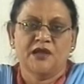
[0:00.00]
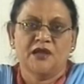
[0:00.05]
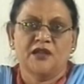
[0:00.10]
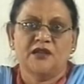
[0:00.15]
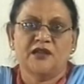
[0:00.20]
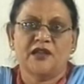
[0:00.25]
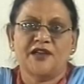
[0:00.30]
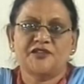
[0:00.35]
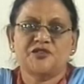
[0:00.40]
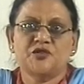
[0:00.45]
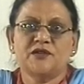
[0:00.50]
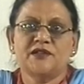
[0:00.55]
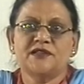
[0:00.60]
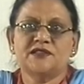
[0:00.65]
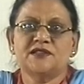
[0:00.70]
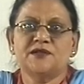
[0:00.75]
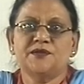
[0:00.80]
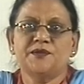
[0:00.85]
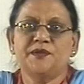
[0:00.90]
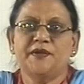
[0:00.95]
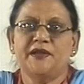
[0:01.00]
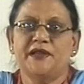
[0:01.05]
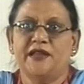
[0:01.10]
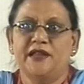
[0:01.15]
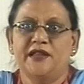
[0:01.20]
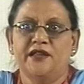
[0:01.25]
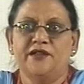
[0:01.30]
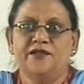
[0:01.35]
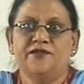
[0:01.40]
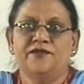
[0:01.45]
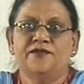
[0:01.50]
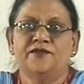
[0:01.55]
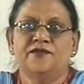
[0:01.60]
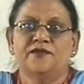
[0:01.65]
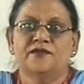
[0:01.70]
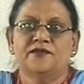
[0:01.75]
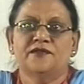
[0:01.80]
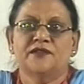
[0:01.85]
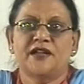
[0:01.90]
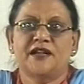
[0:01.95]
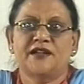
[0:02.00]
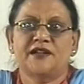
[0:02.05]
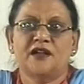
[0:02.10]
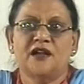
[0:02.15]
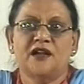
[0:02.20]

Naturalism believes that